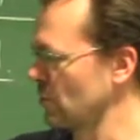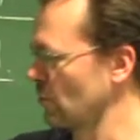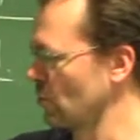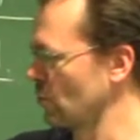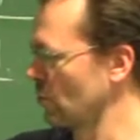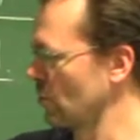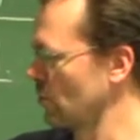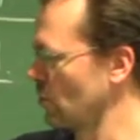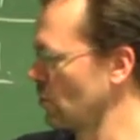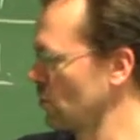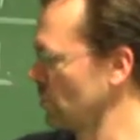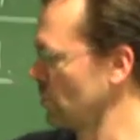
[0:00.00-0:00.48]
no
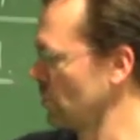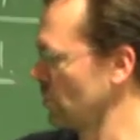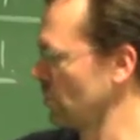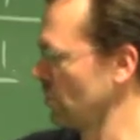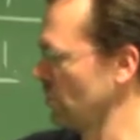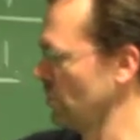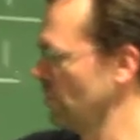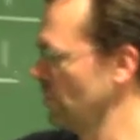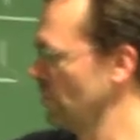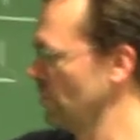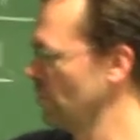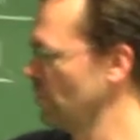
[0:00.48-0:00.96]
equality
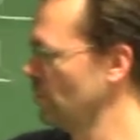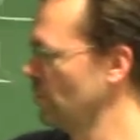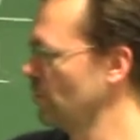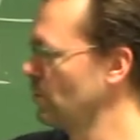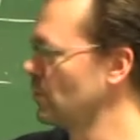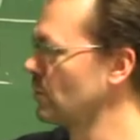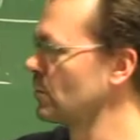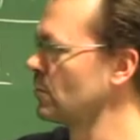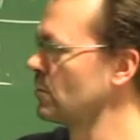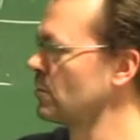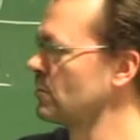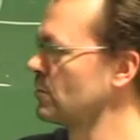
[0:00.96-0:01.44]

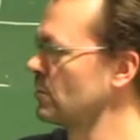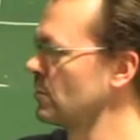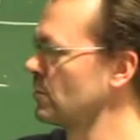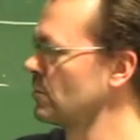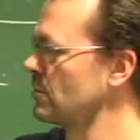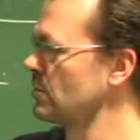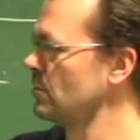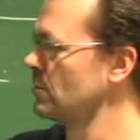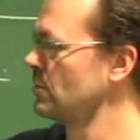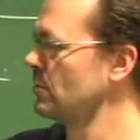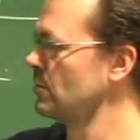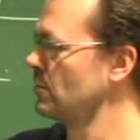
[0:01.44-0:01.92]
because there
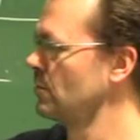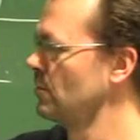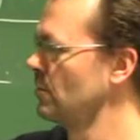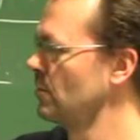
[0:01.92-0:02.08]
is,